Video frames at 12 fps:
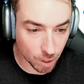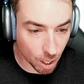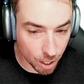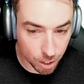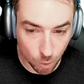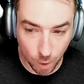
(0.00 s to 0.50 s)

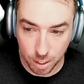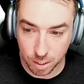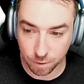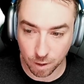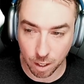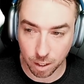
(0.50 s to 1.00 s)
Either way is
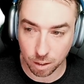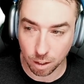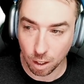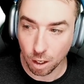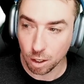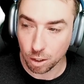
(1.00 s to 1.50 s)
fine.
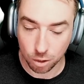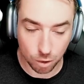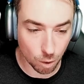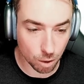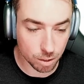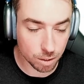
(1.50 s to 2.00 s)

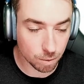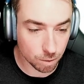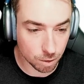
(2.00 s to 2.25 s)
Your